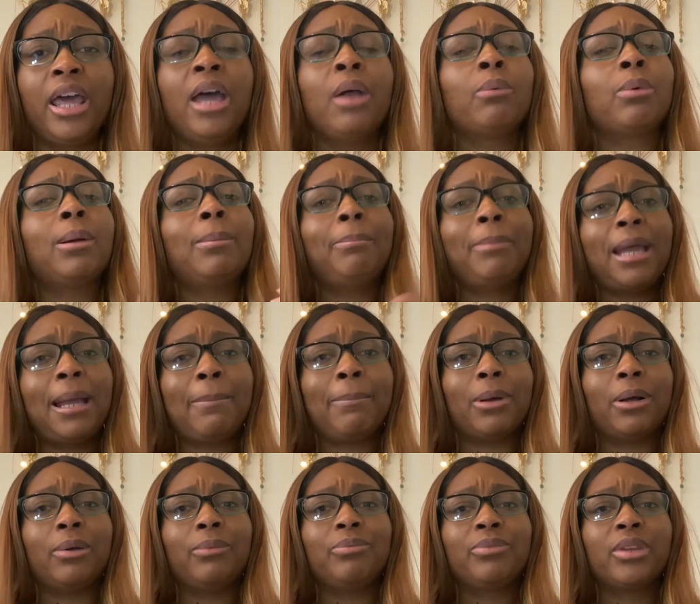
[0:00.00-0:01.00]

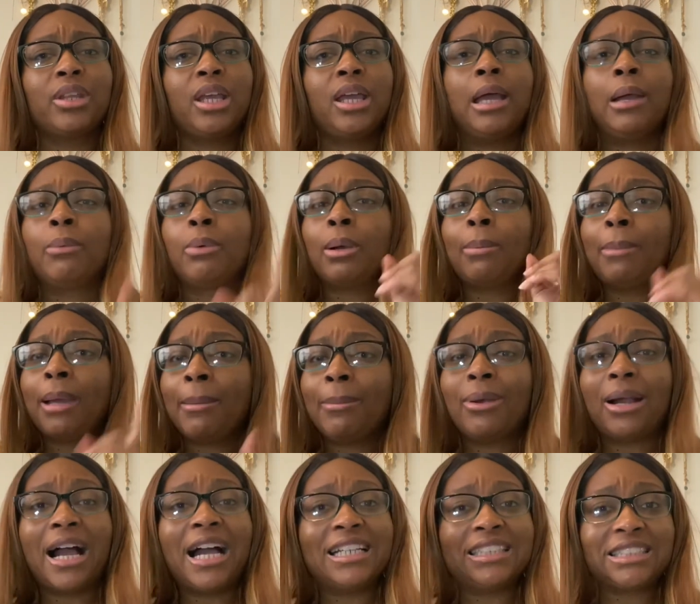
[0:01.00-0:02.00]
Remember, Remember,
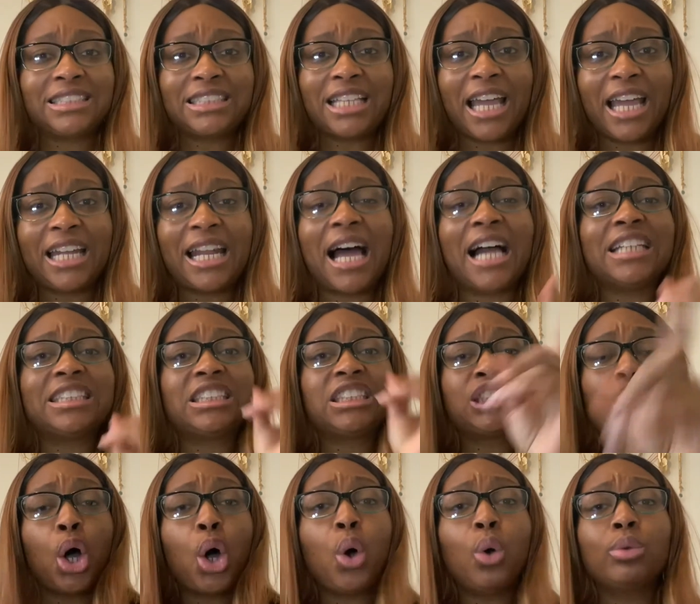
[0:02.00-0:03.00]
I said I
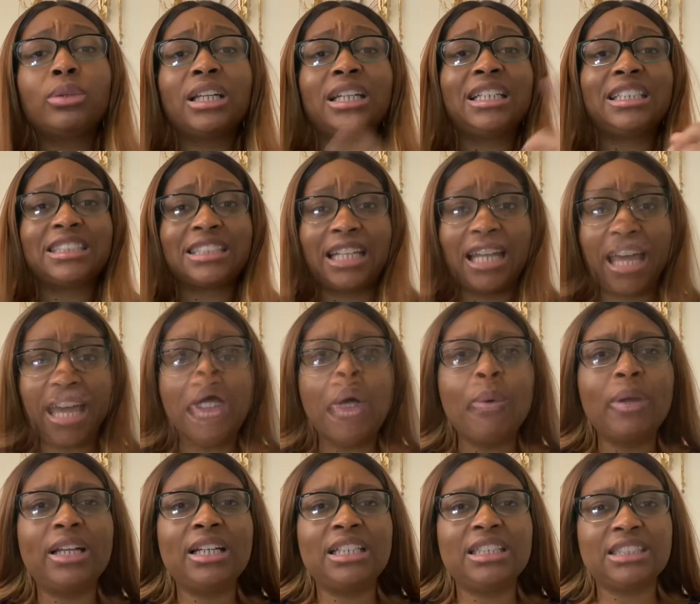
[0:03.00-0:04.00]
sold in this land. Sold
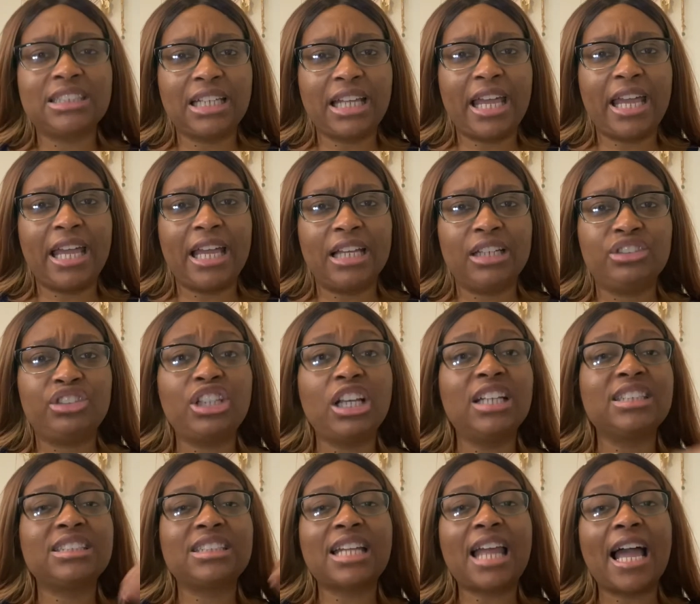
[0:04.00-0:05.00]
in this land,
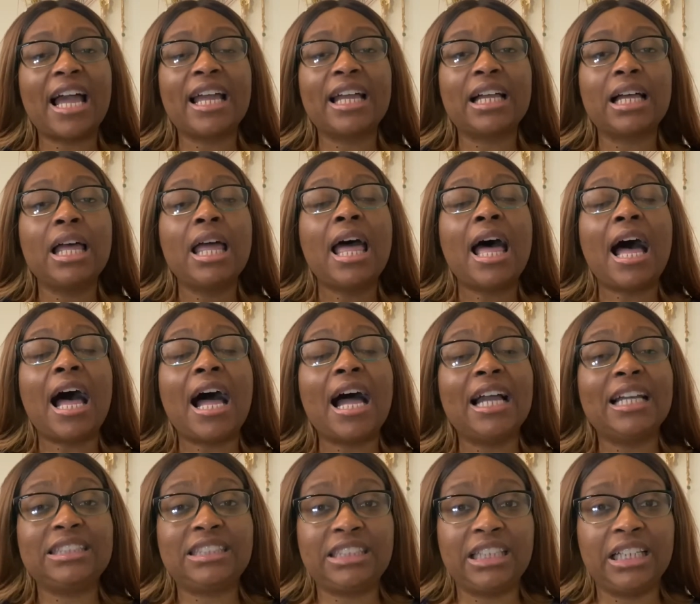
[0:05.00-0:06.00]
just like
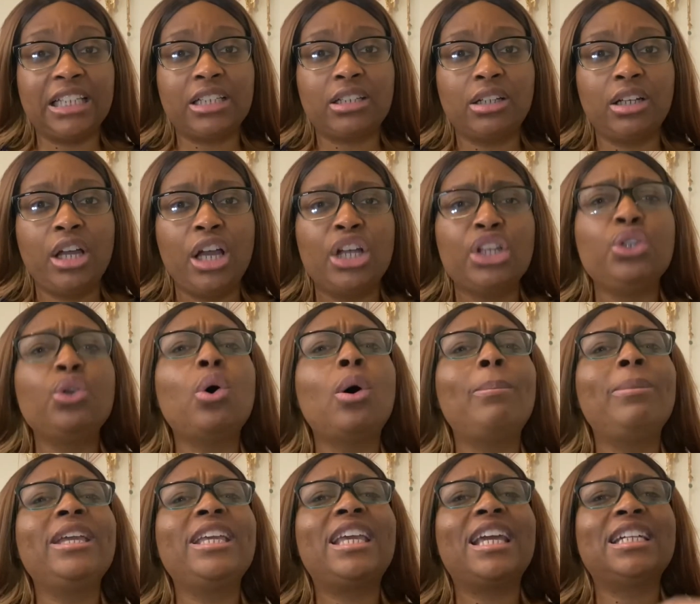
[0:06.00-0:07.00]
Isaac. You will
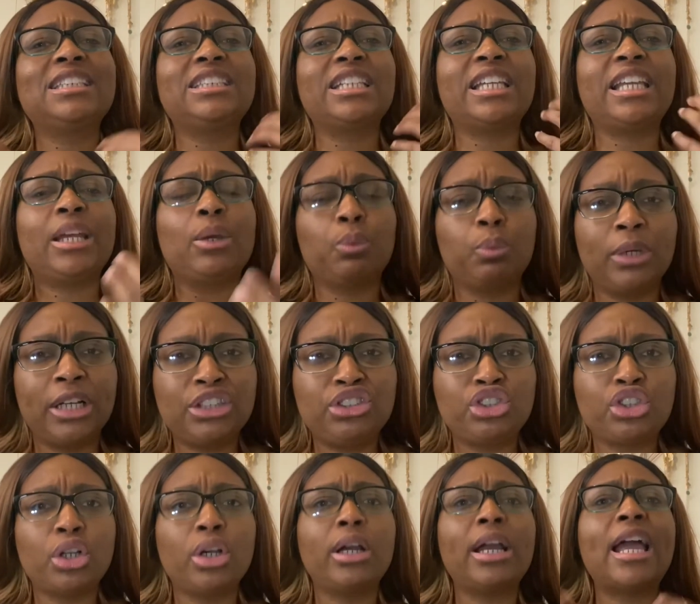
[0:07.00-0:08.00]
begin to get
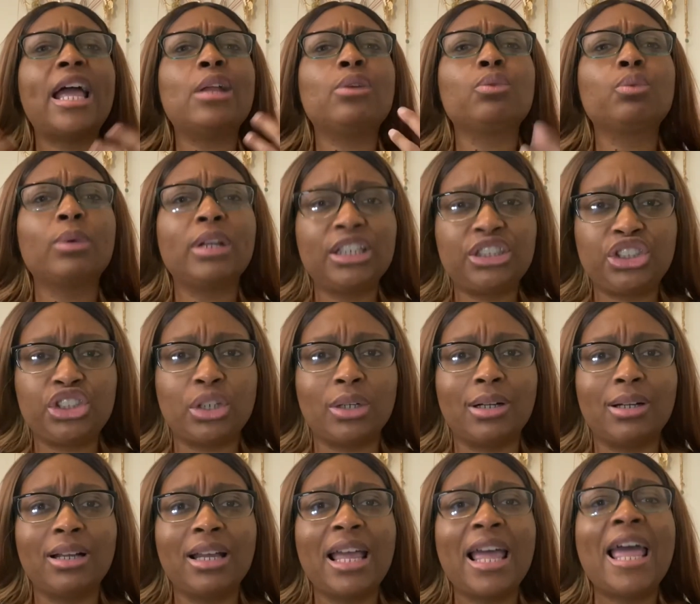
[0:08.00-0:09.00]
richer and
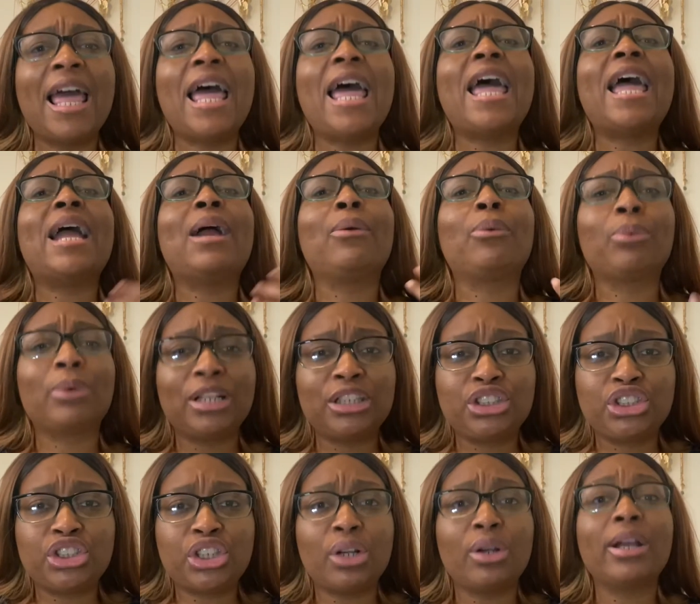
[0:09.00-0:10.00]
richer and
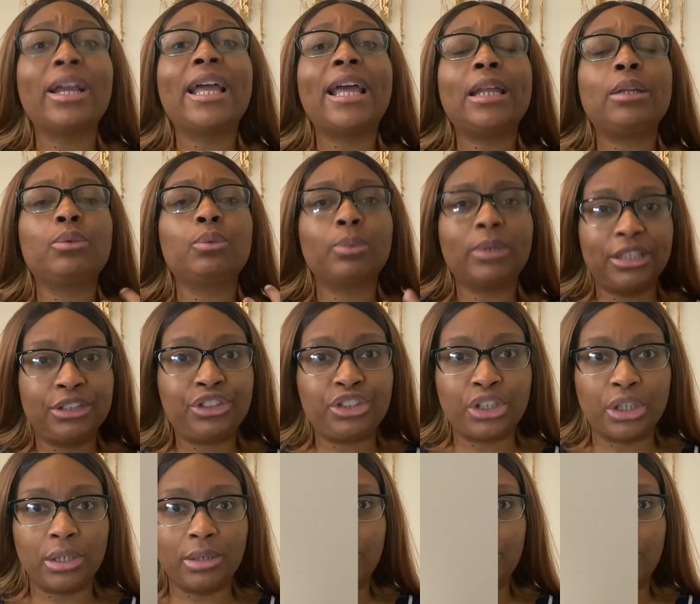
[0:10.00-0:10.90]
richer and richer.